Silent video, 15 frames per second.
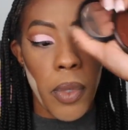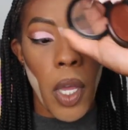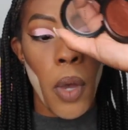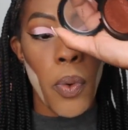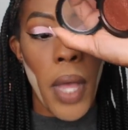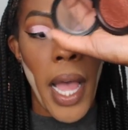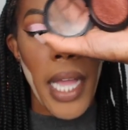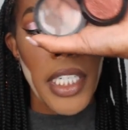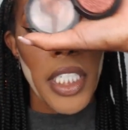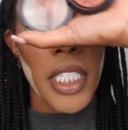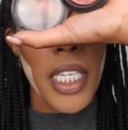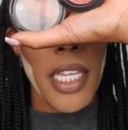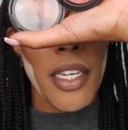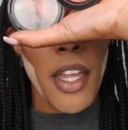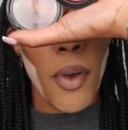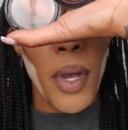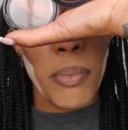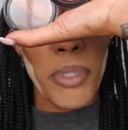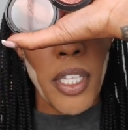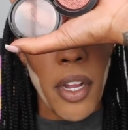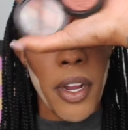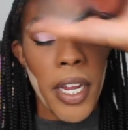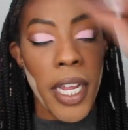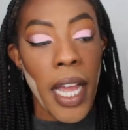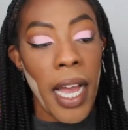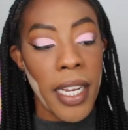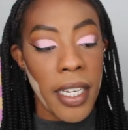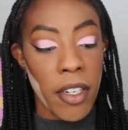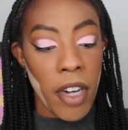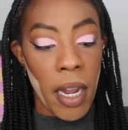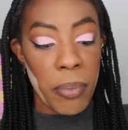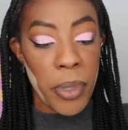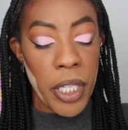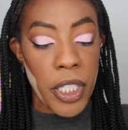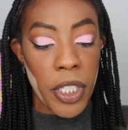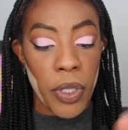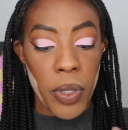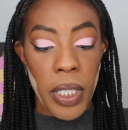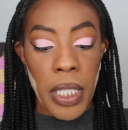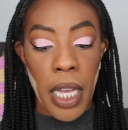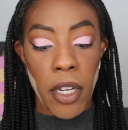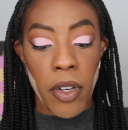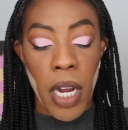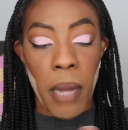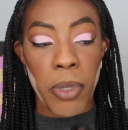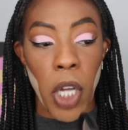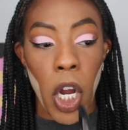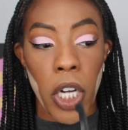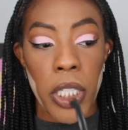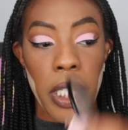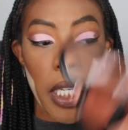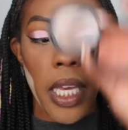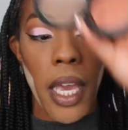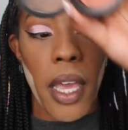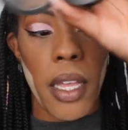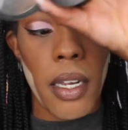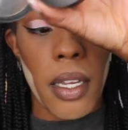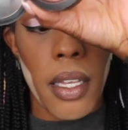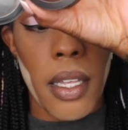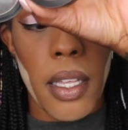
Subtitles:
Oh, actually, no, I'm sorry. I didn't grab Peach Twist. I grabbed Hard to Get,